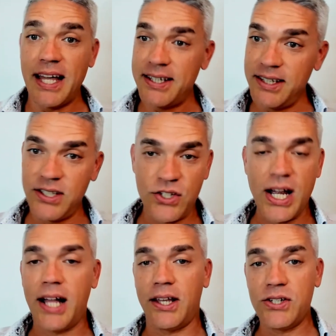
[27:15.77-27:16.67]
that it's a
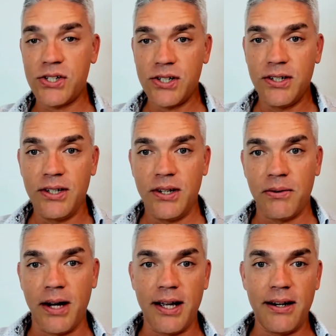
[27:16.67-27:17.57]
challenge,
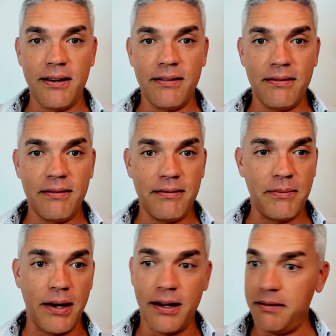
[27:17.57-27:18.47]
right?
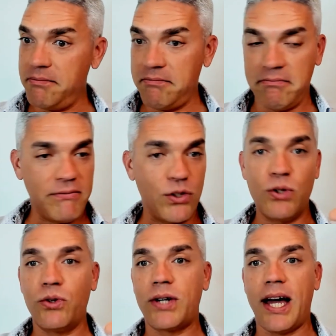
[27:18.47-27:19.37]
But
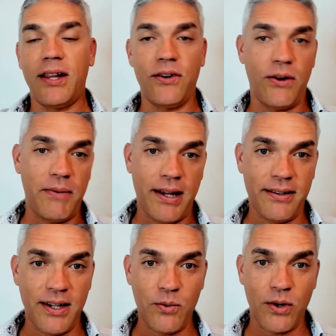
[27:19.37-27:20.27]
Google Calendar,
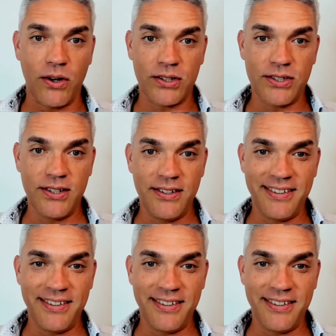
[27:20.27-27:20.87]
man, it works.